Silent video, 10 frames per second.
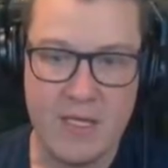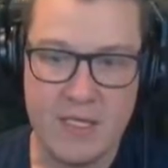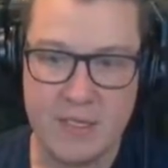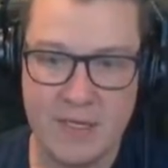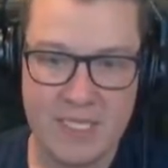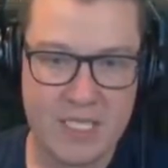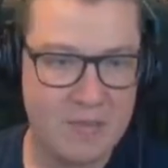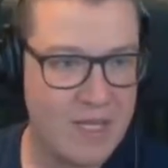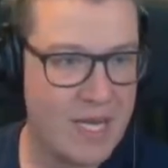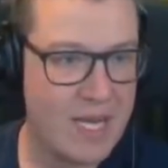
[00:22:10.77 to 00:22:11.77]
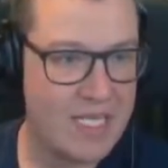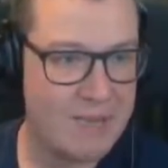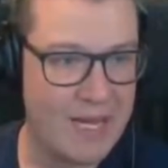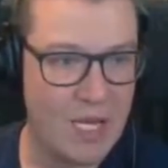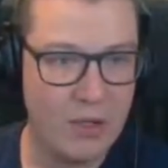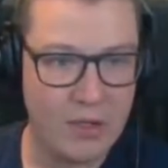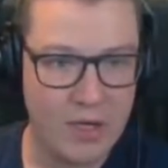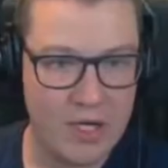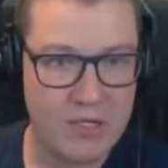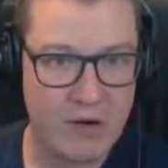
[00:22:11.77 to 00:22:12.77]
So we need to get something in here to make it look
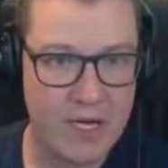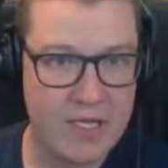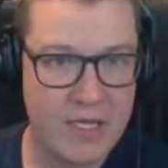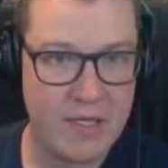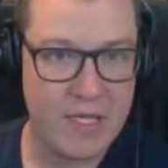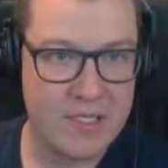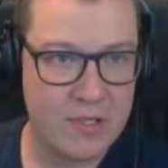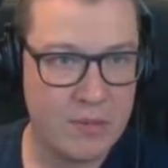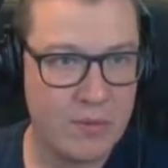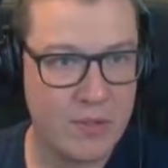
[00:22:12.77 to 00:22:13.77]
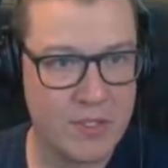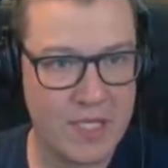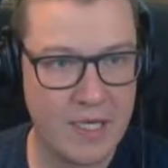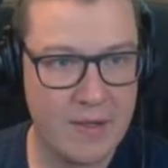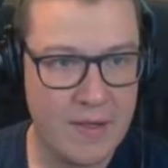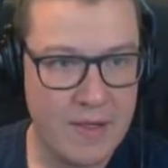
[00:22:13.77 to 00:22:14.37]
nice, right? So there's salt water.